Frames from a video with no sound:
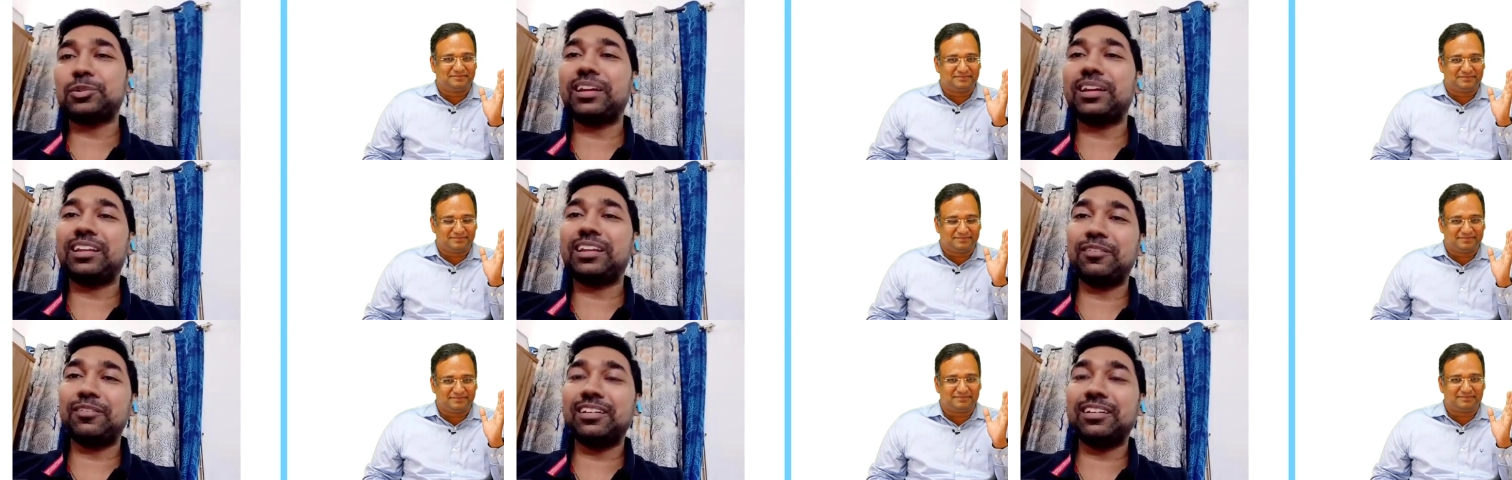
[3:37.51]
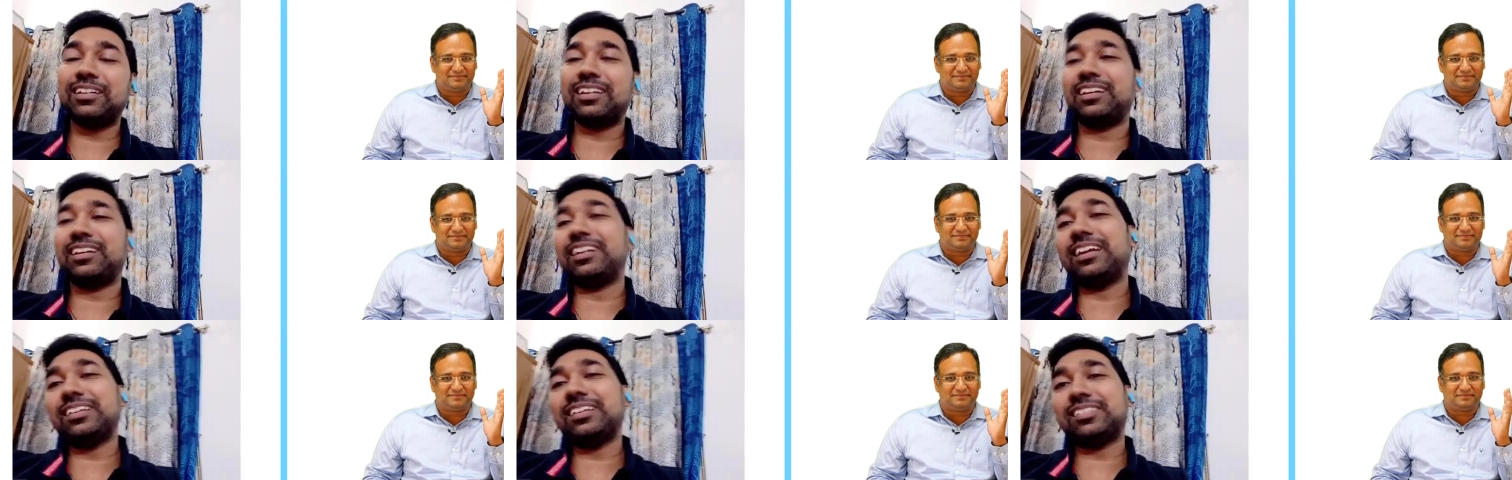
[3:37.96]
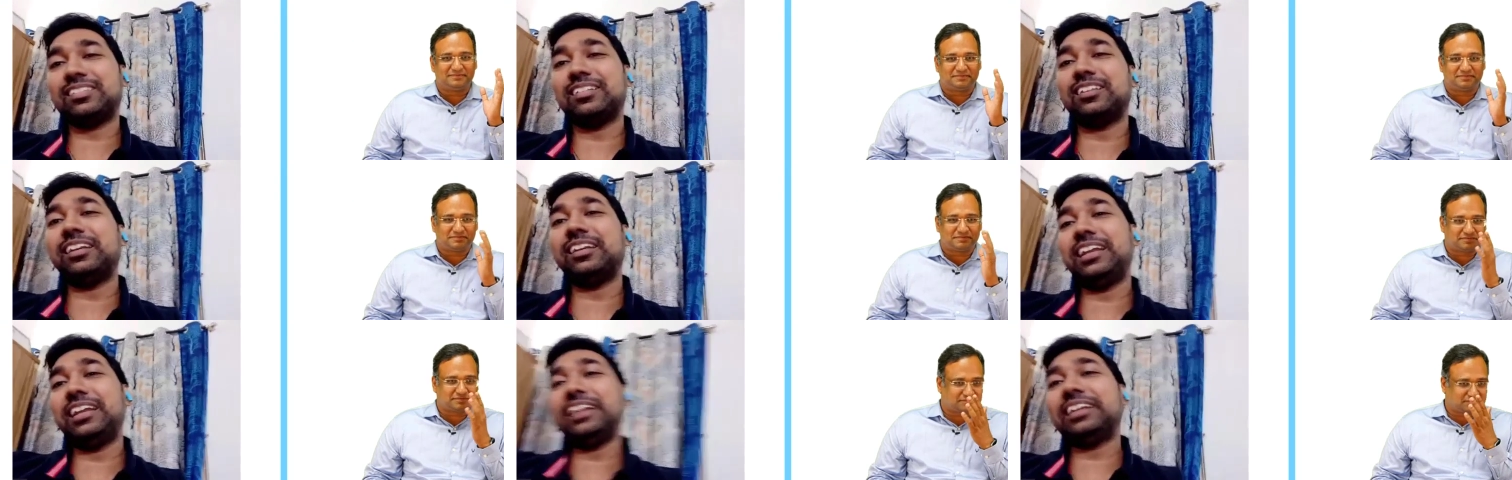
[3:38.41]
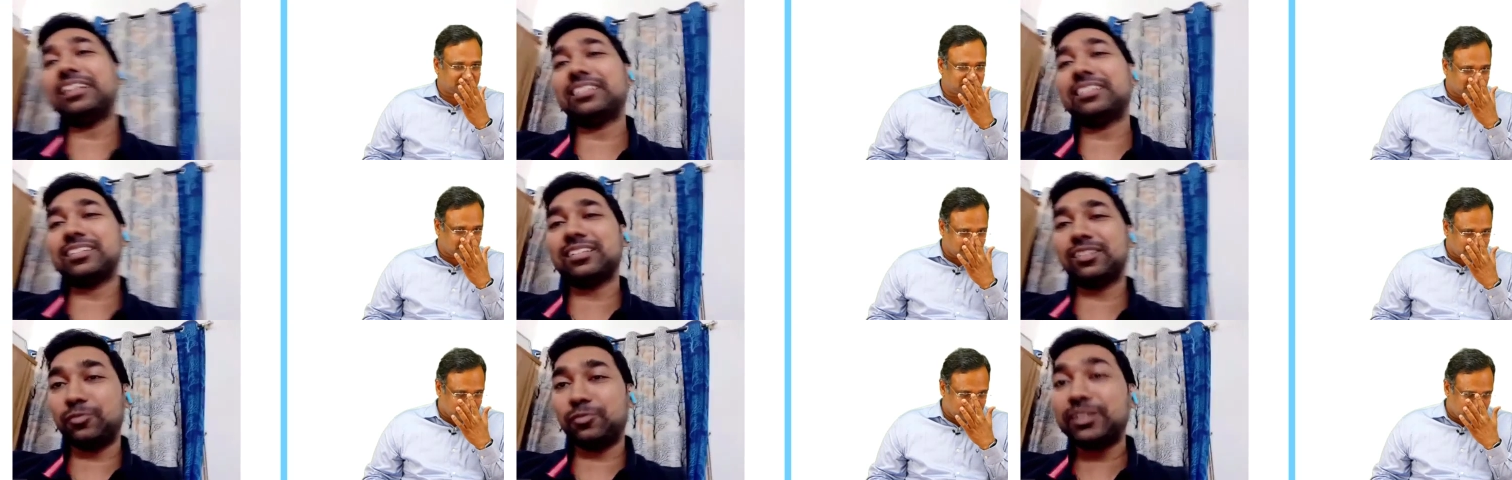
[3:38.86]
Speaker 1: and even if NEET
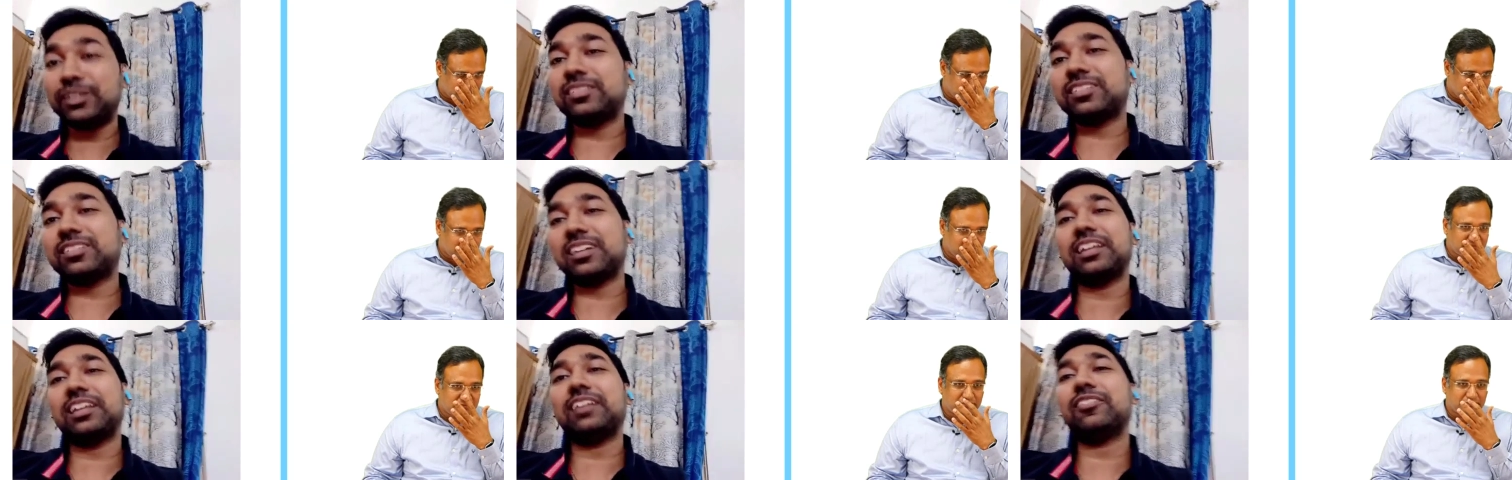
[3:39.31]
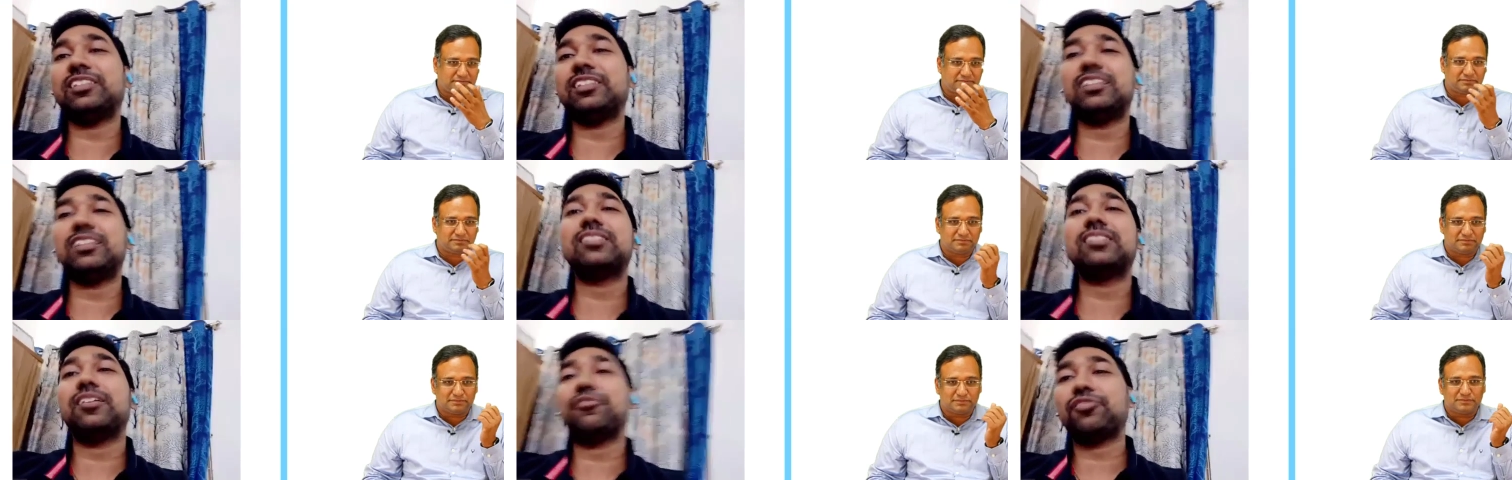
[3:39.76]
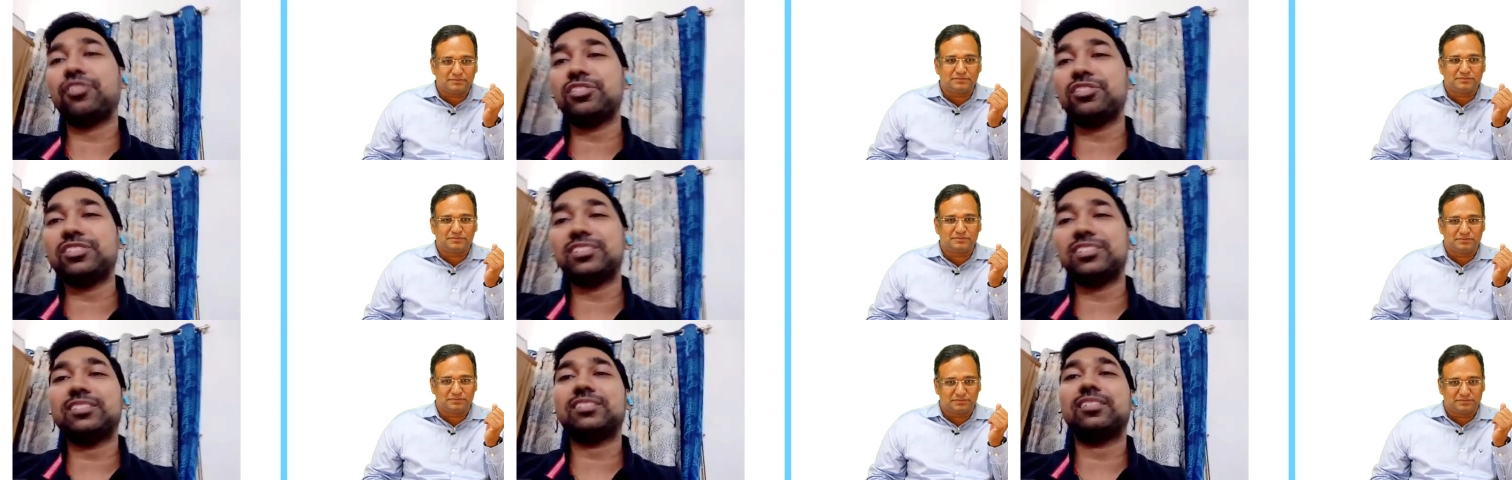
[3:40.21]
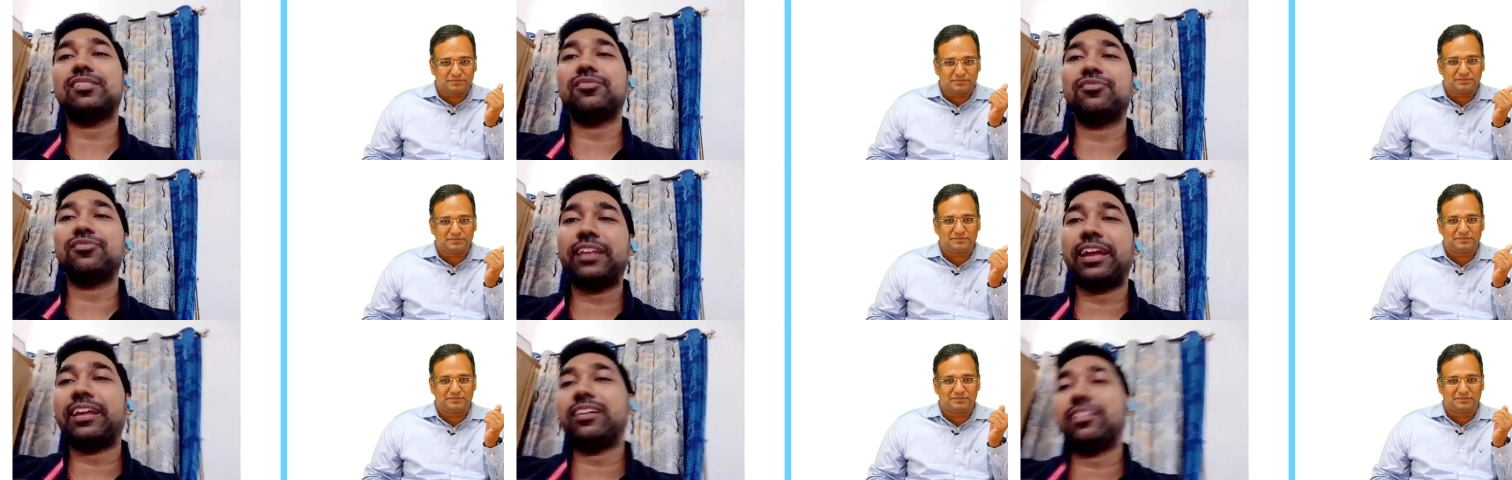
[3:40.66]
SS with studying with this nephrology itself,
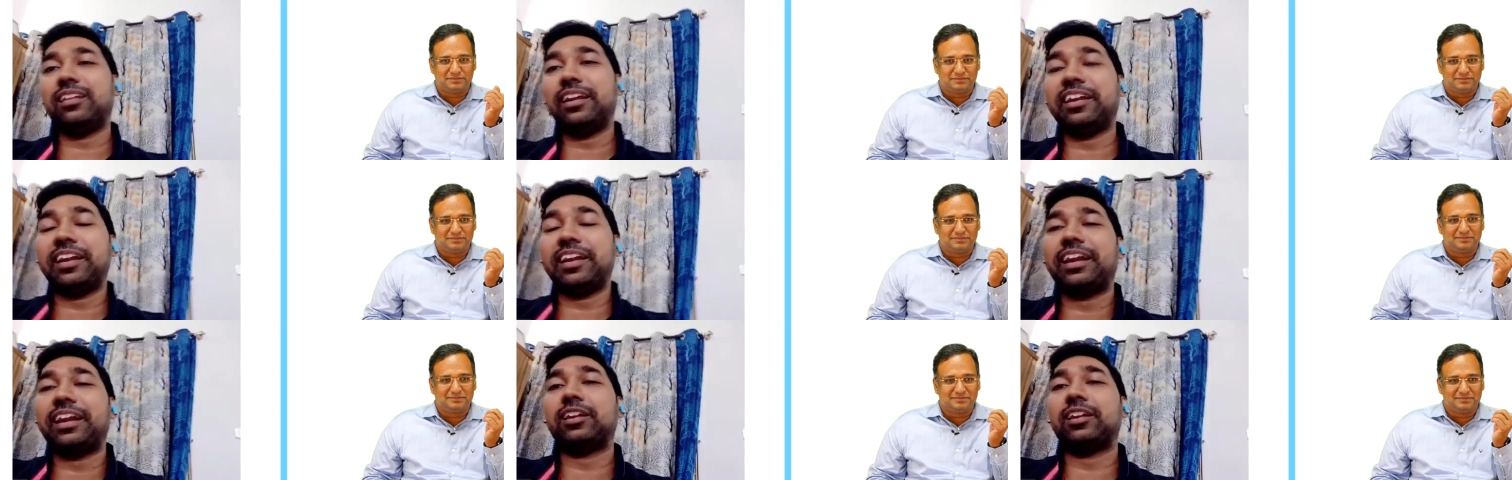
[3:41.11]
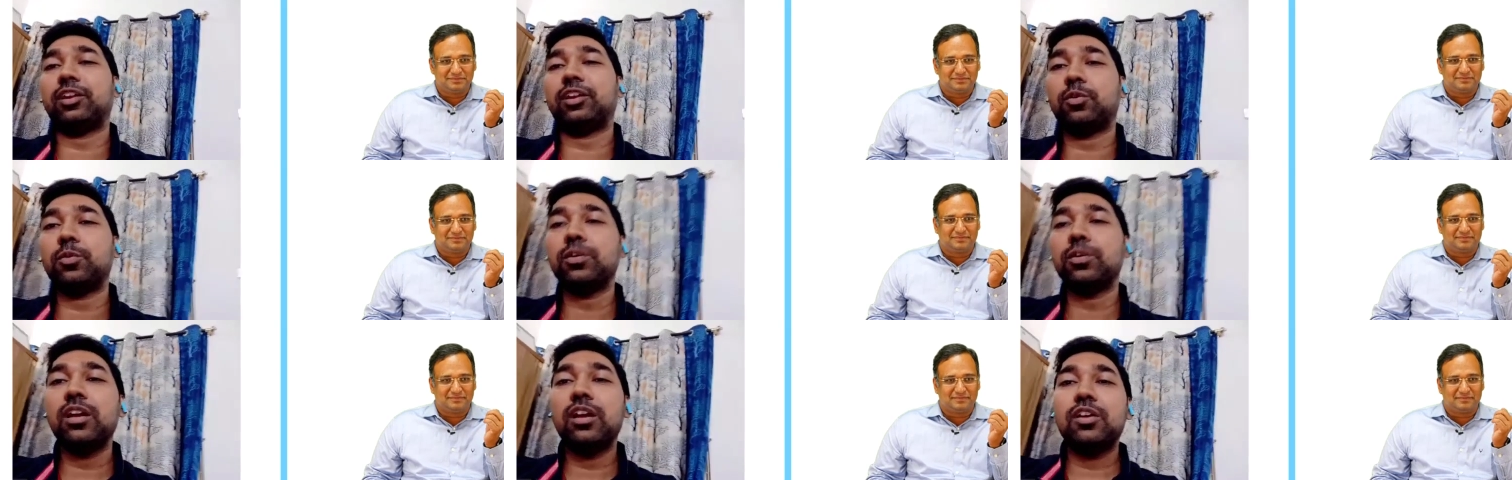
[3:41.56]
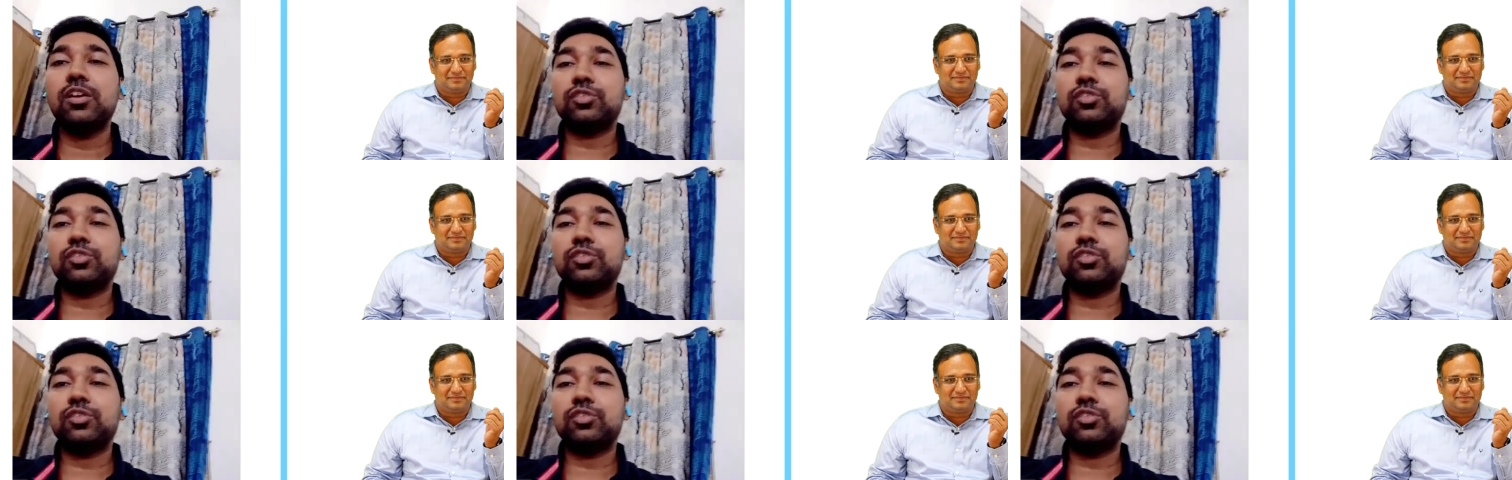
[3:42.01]
like right now.